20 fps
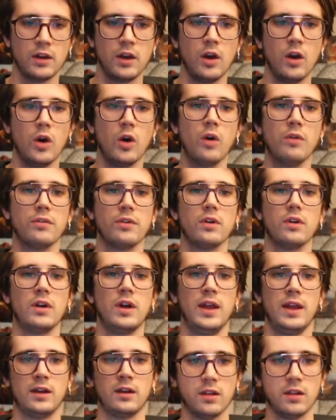over
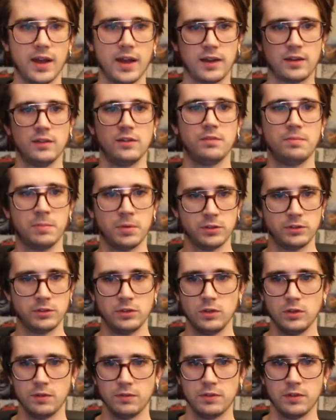a collective
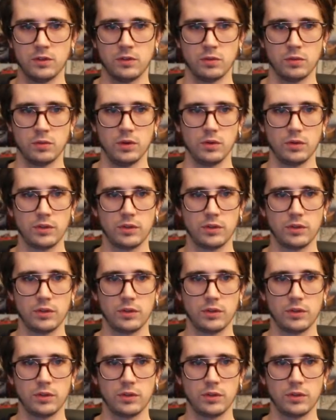pursuit of the truth.